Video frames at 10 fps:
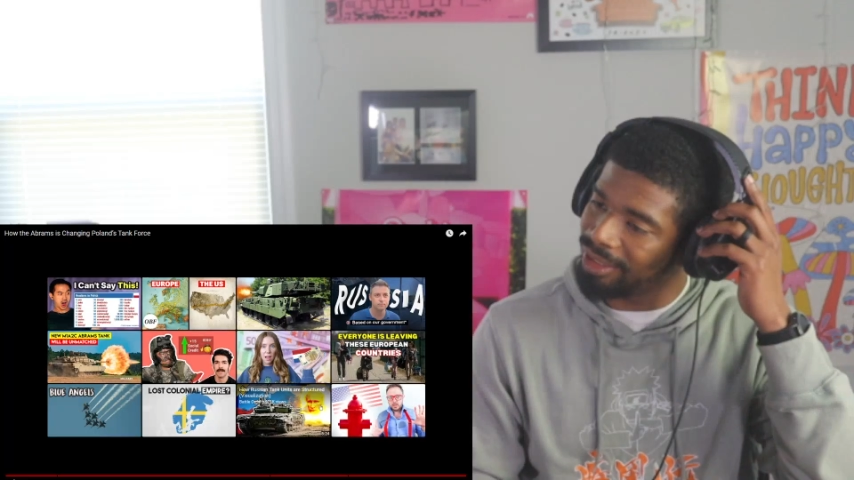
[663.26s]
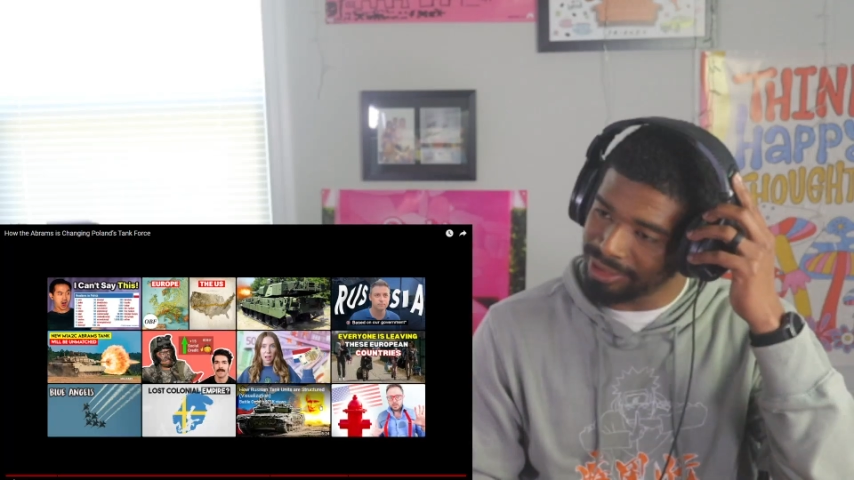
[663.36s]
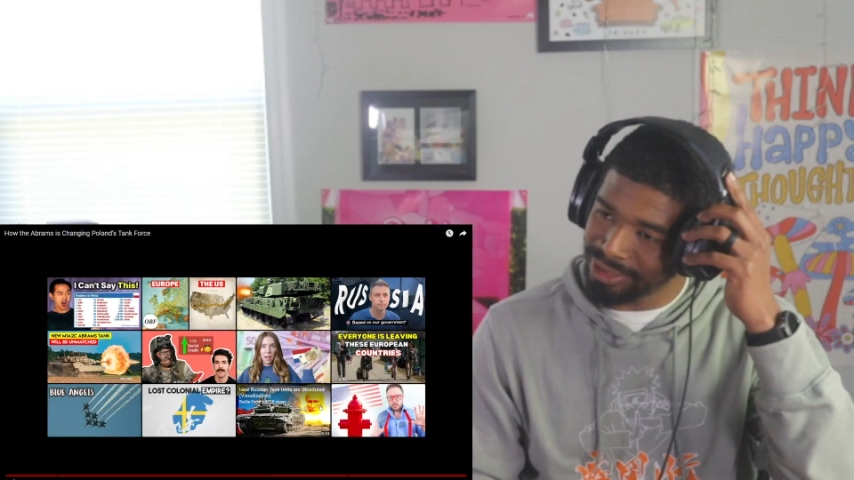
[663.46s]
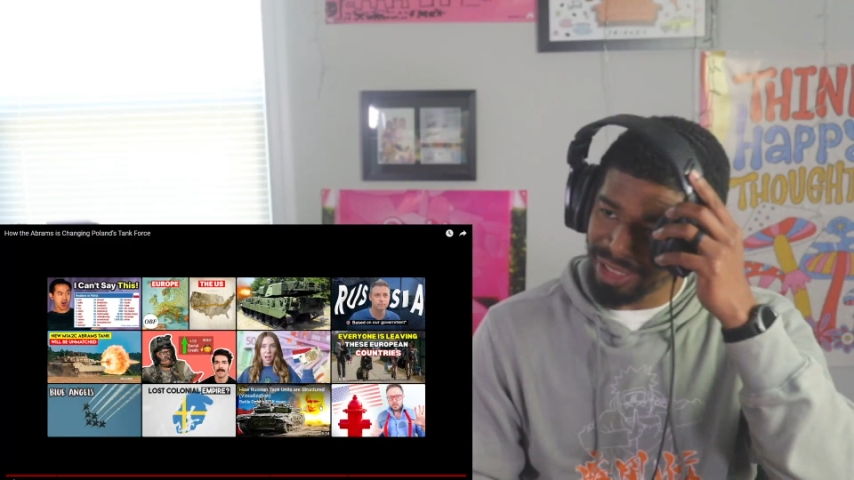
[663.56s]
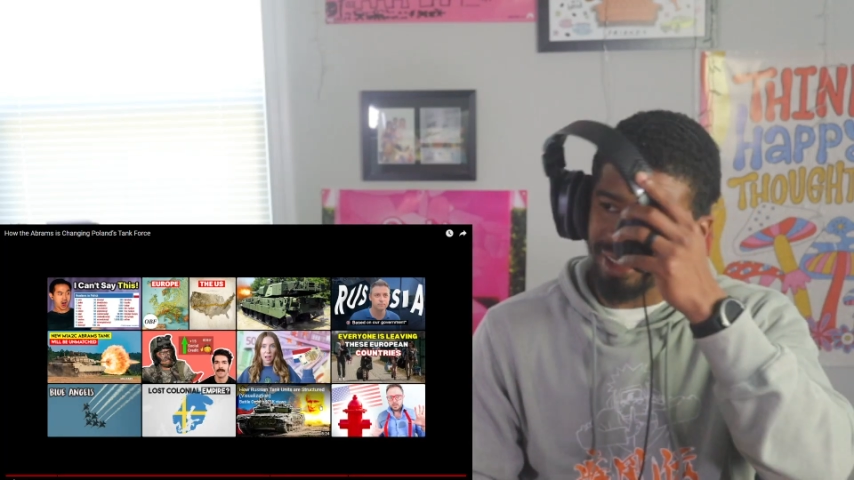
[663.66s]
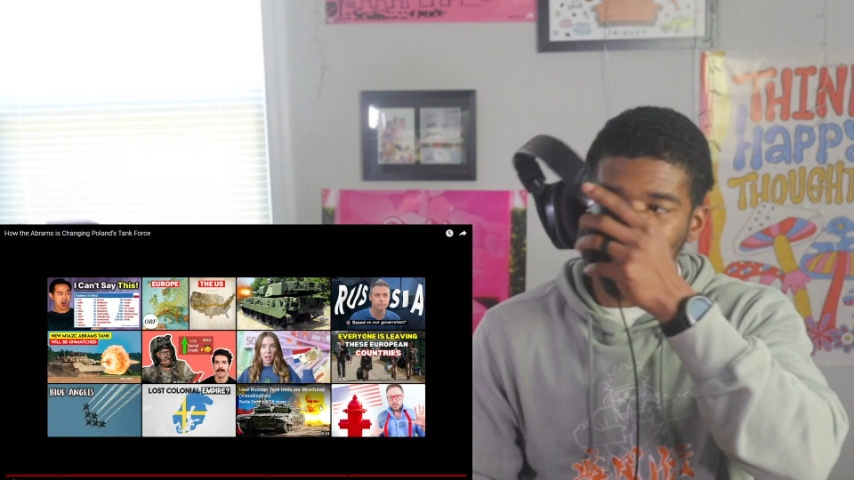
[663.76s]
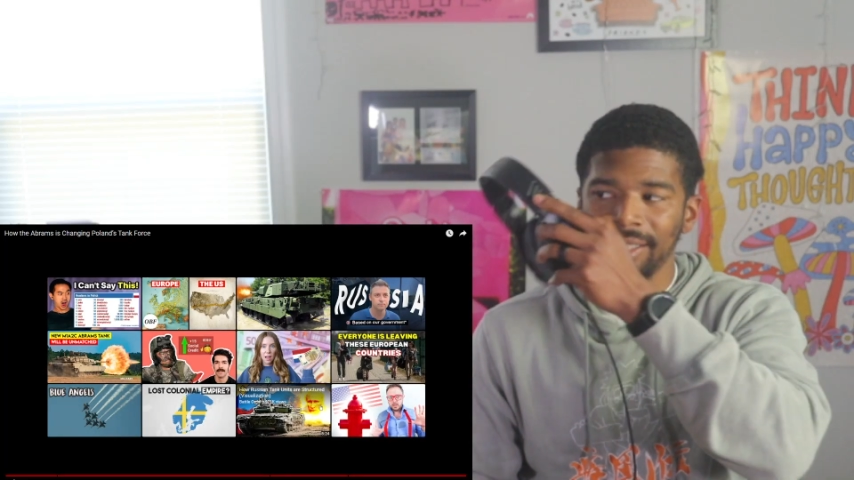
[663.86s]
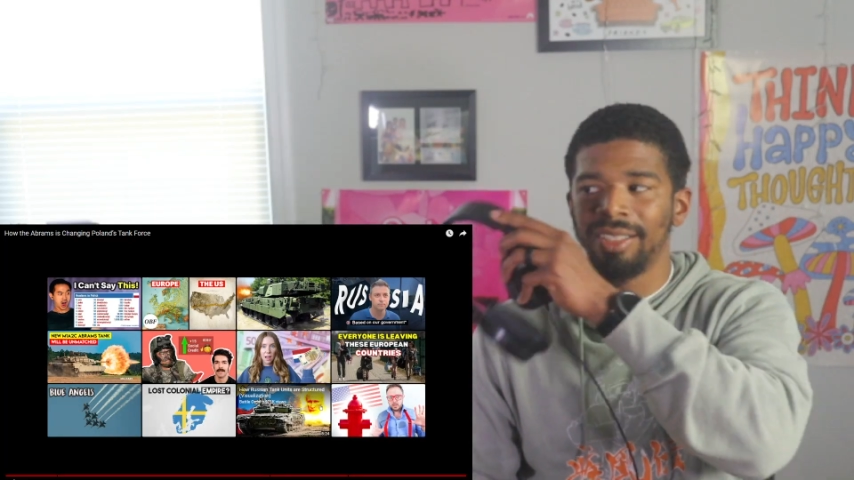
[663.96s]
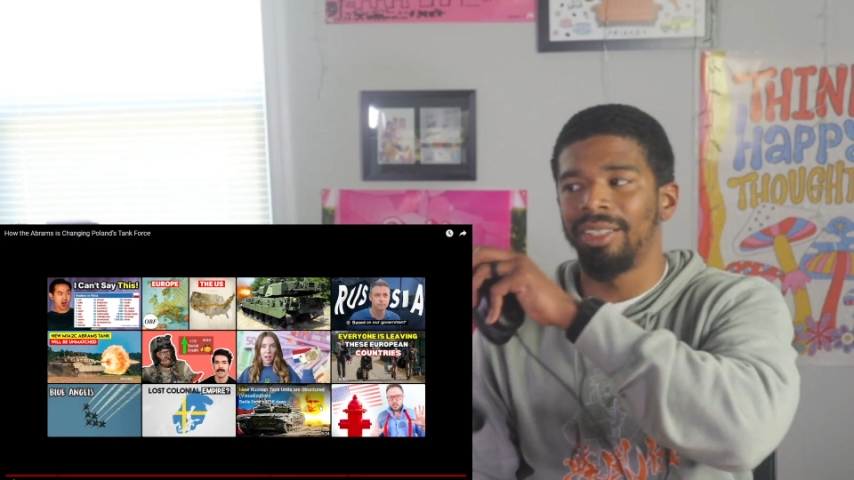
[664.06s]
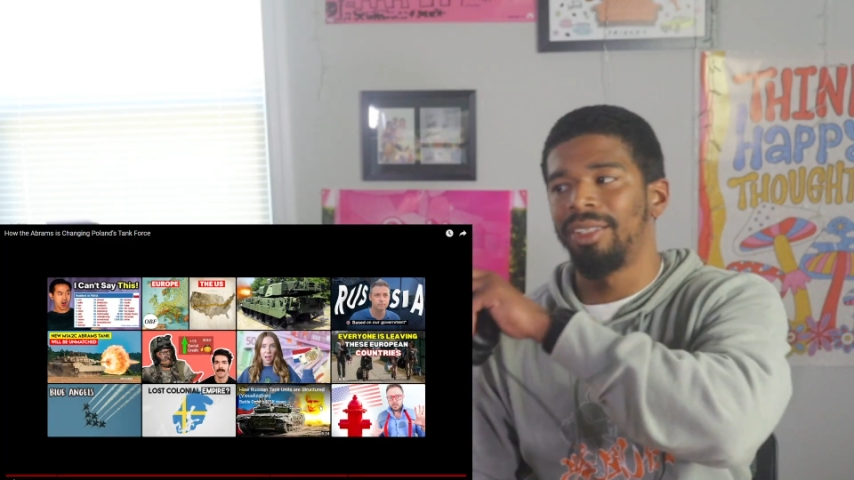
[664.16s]
looks like
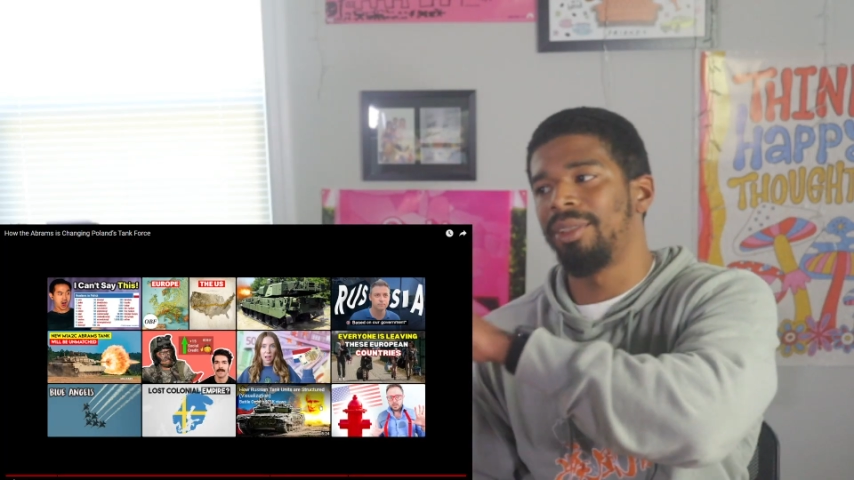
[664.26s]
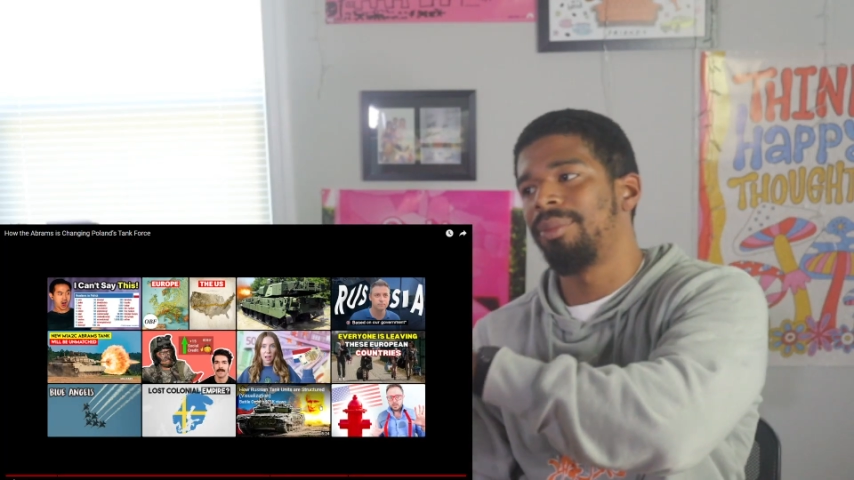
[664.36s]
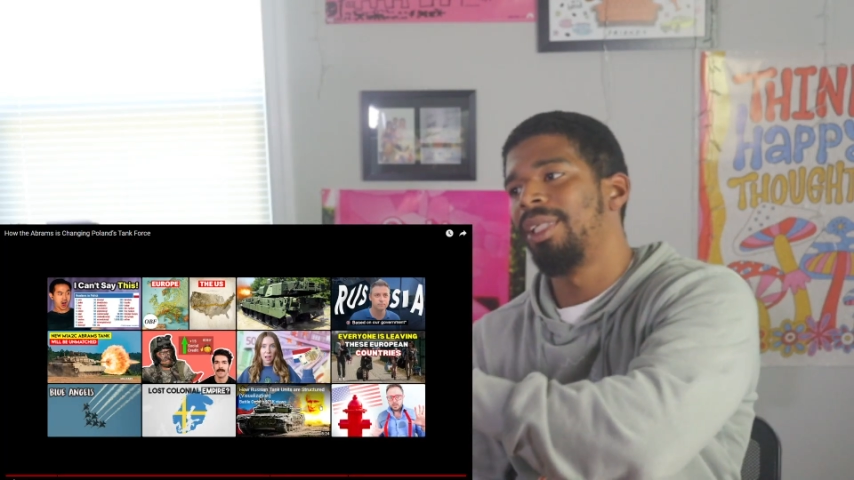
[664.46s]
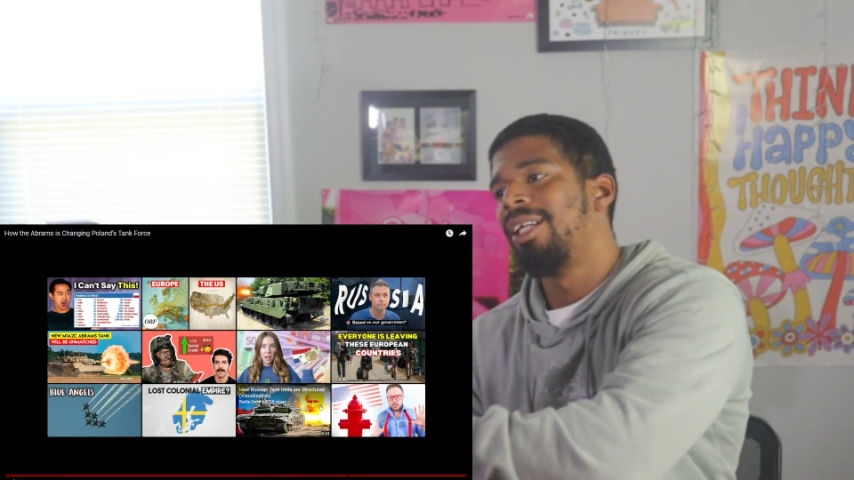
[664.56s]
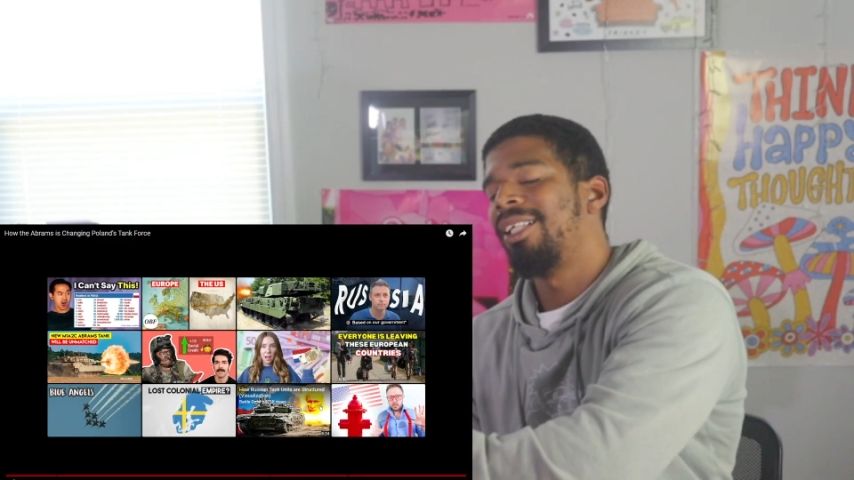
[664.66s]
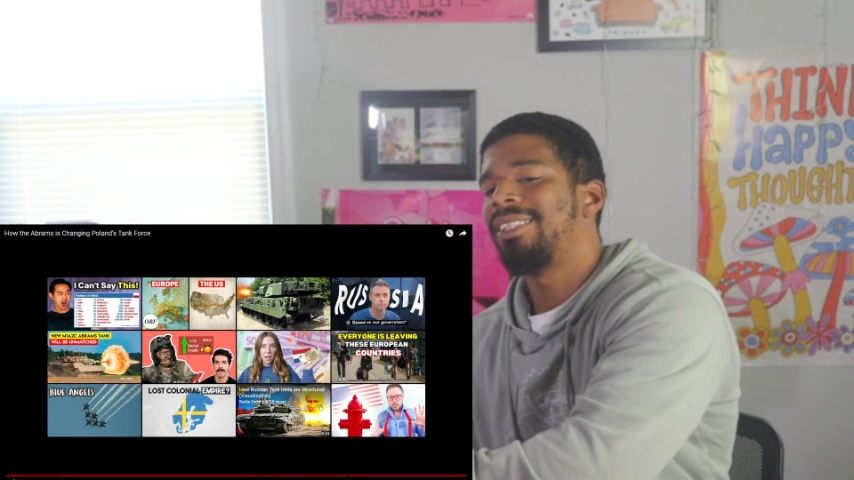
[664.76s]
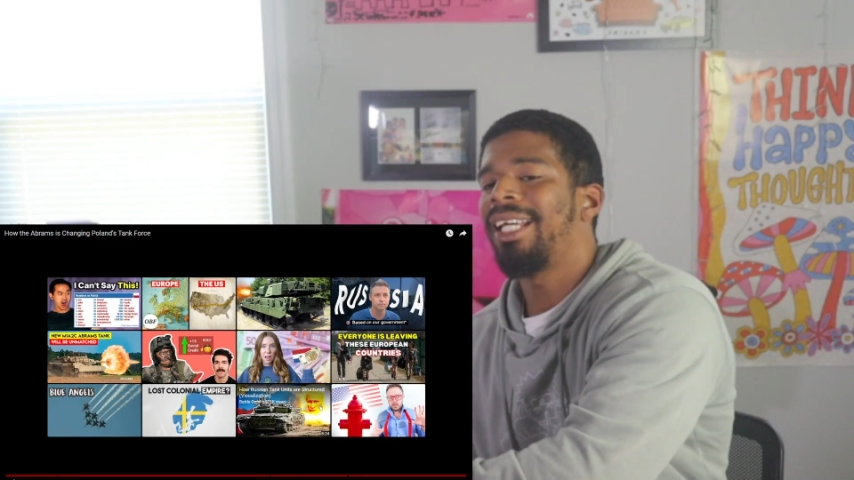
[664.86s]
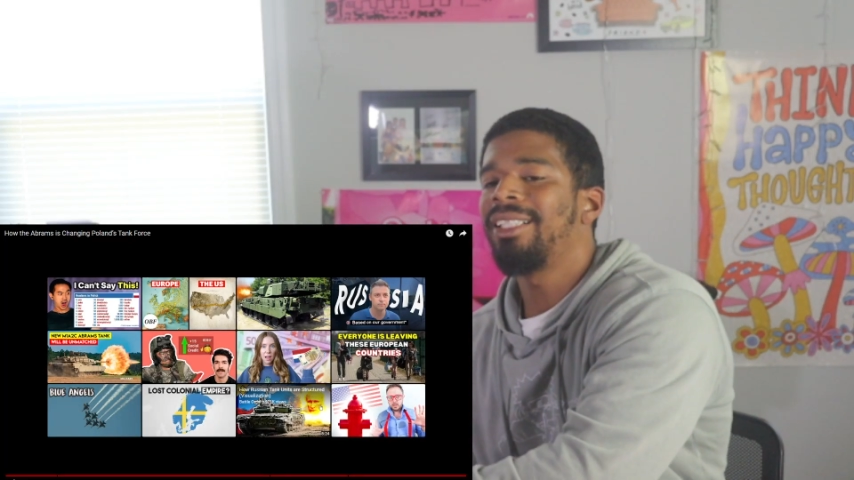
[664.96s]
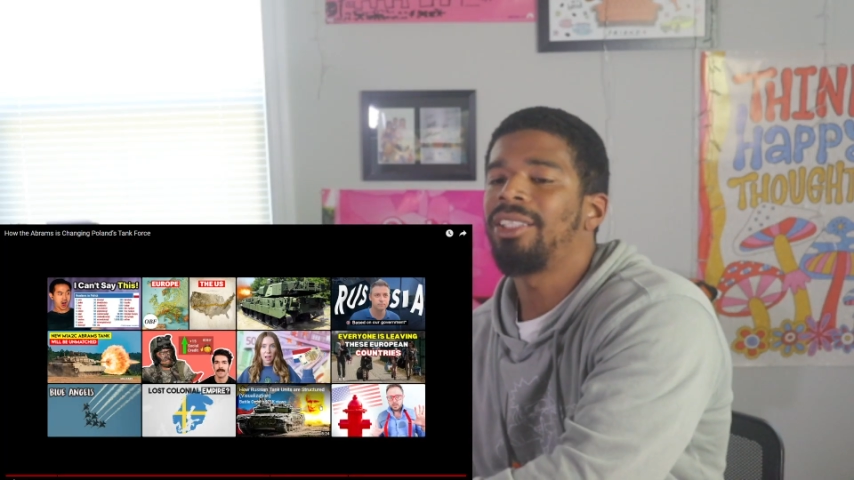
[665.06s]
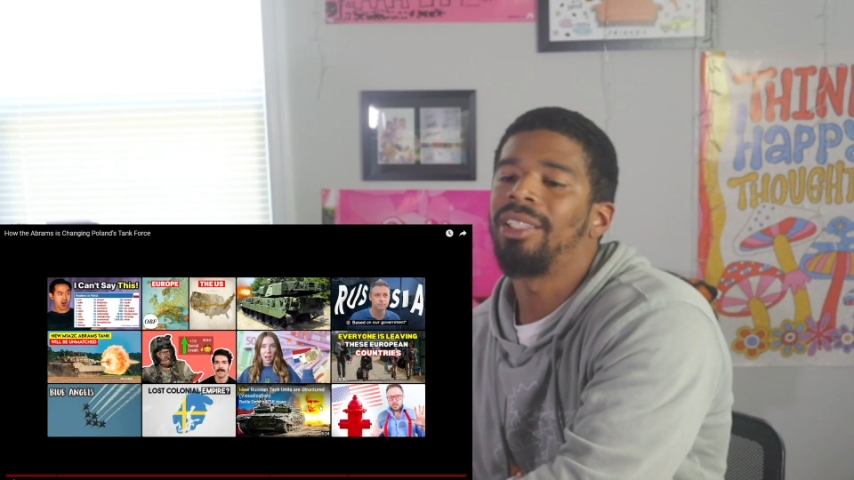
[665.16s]

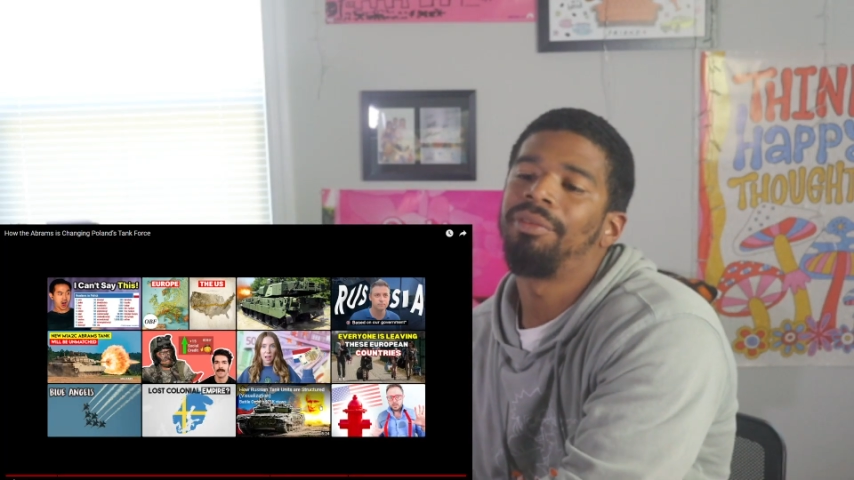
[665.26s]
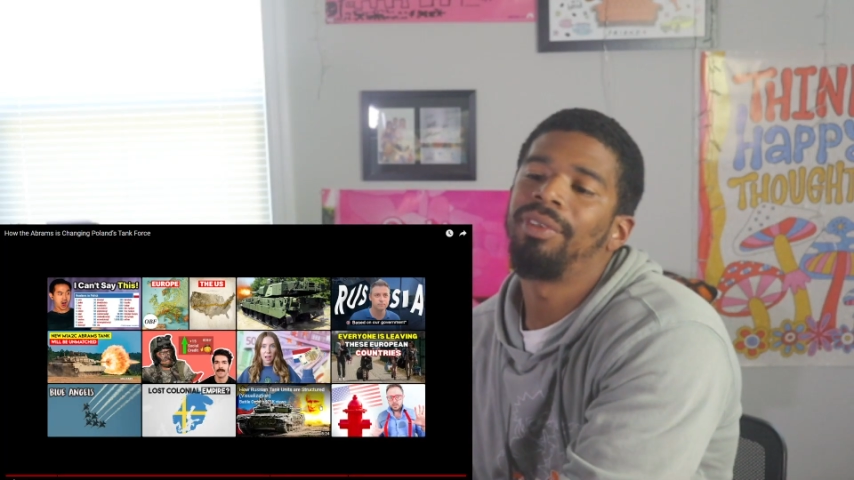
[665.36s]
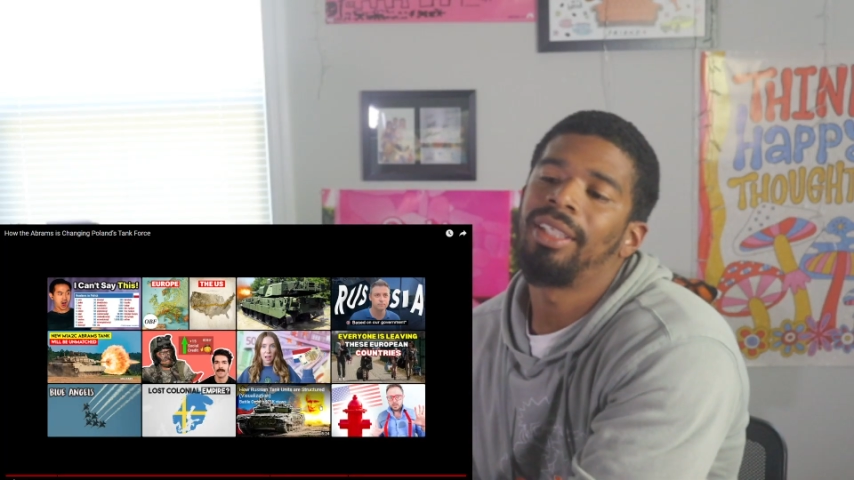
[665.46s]
tanks are definitely